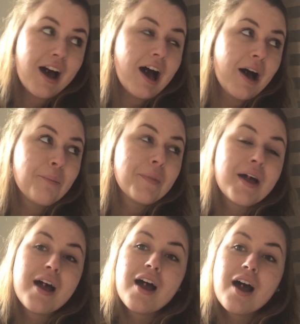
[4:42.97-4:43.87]
um,
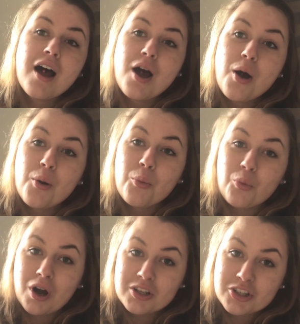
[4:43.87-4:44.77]

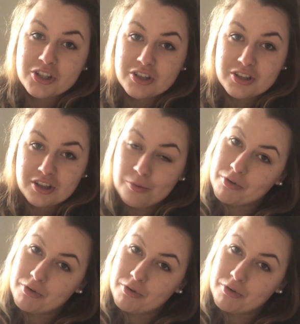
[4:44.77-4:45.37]
watched some